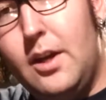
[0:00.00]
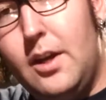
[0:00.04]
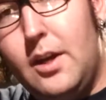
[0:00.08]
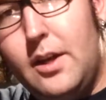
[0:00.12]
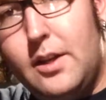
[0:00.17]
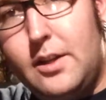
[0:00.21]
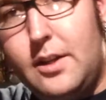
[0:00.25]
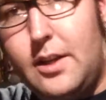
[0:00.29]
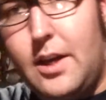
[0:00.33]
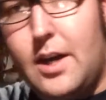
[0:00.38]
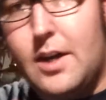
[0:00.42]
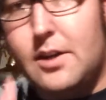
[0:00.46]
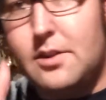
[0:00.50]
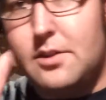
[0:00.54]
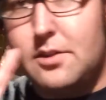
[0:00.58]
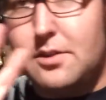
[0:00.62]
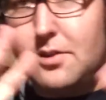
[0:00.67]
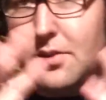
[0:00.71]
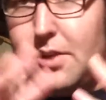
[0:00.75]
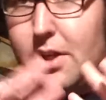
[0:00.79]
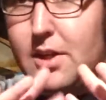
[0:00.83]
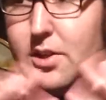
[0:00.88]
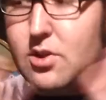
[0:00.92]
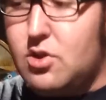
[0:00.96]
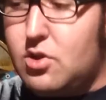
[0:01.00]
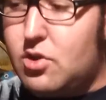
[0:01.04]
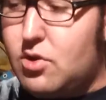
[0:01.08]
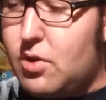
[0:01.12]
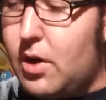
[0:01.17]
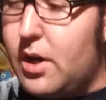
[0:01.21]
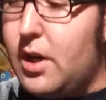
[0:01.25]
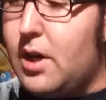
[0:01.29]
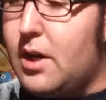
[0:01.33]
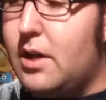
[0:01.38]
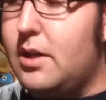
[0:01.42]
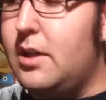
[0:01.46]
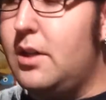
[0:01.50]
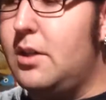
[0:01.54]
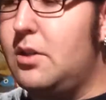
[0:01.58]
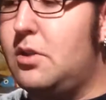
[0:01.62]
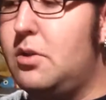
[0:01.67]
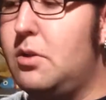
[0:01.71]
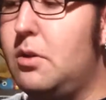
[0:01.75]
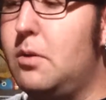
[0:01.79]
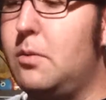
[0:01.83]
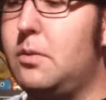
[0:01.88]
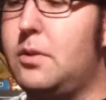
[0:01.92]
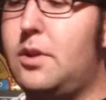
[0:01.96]
Now, just to get straight on
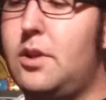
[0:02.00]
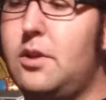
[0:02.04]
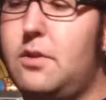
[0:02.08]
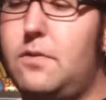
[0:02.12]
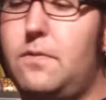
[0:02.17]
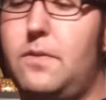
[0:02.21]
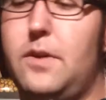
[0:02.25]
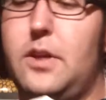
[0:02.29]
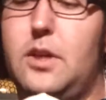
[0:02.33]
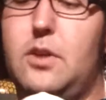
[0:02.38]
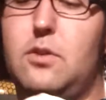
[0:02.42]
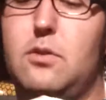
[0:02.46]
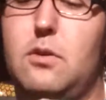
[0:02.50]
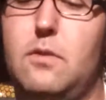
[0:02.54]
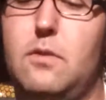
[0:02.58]
into it with this figure